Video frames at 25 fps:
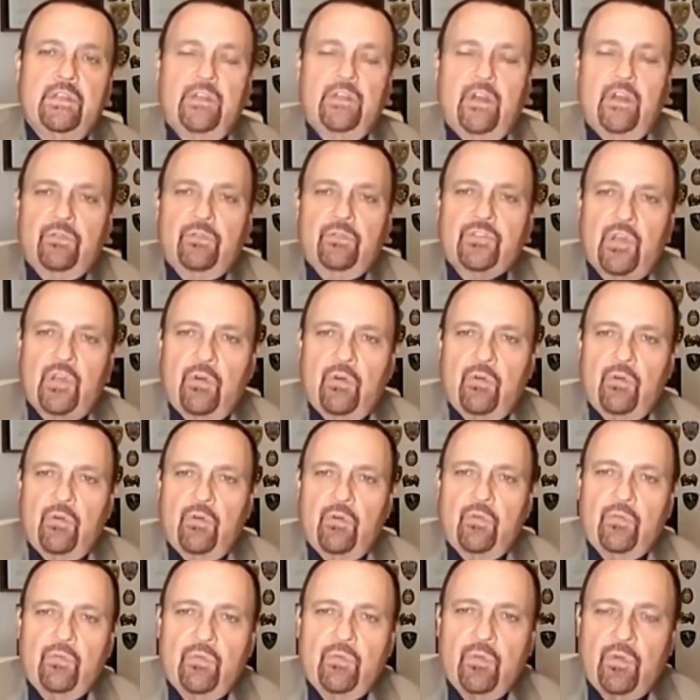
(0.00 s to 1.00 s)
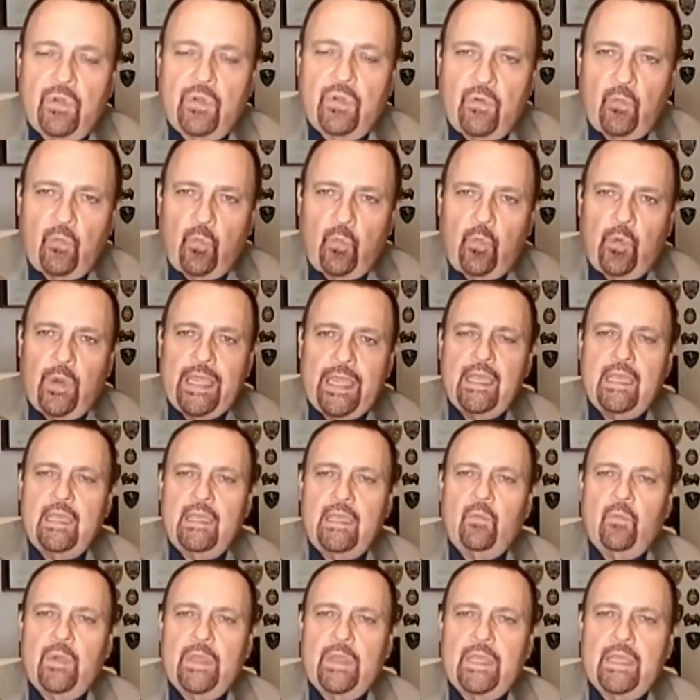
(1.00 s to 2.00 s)
You know, so
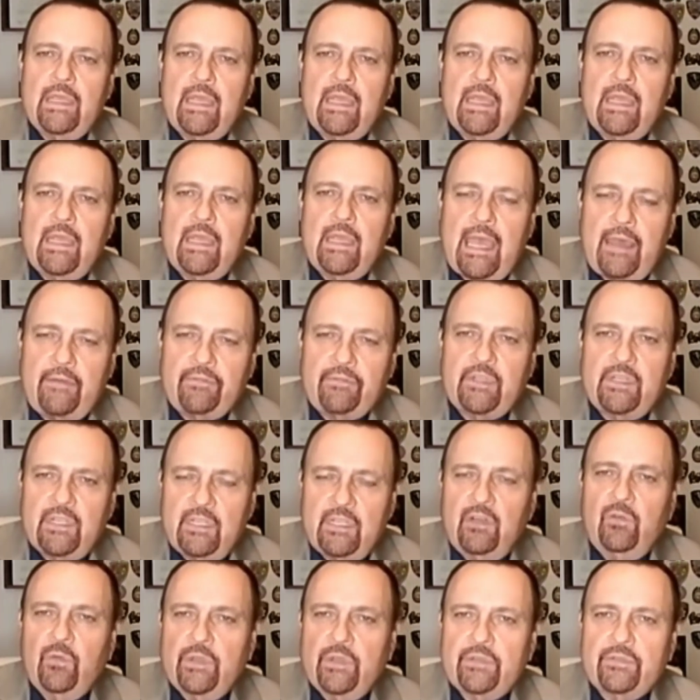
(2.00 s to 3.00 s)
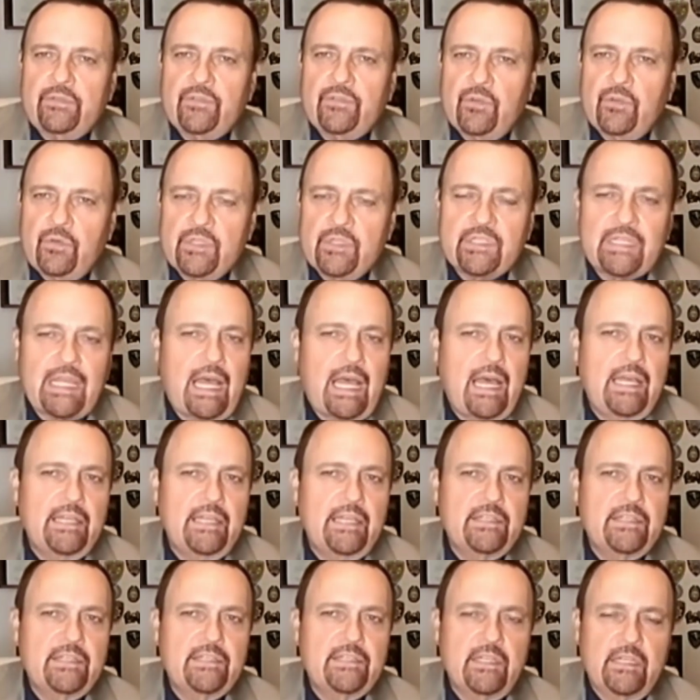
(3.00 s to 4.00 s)
we have to deal with
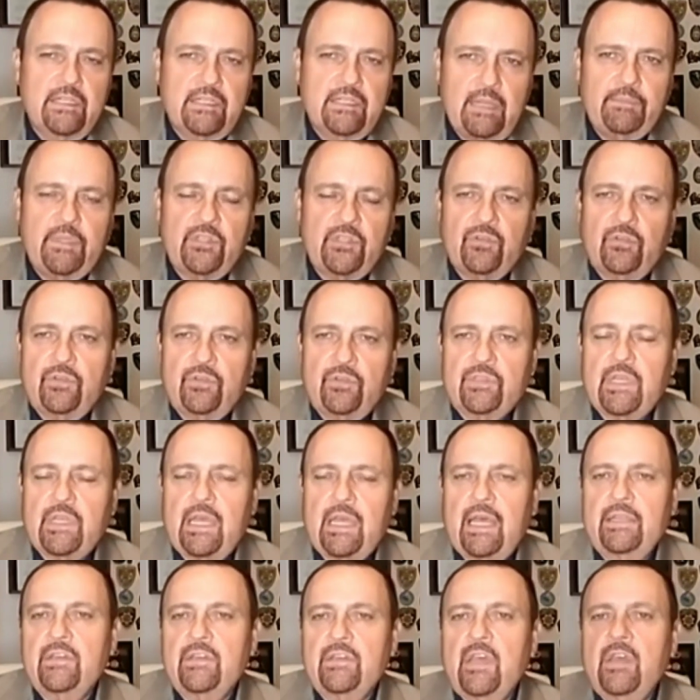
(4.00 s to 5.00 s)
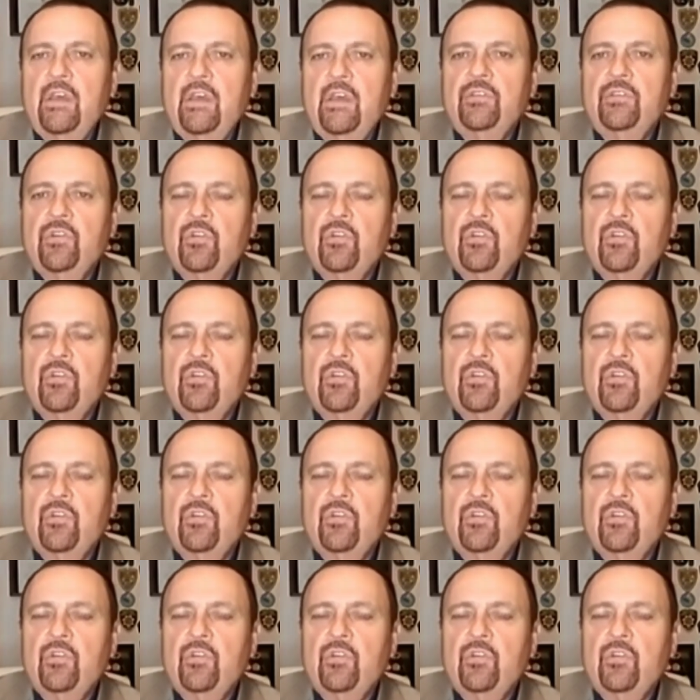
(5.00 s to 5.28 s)
suicides and attempted suicides.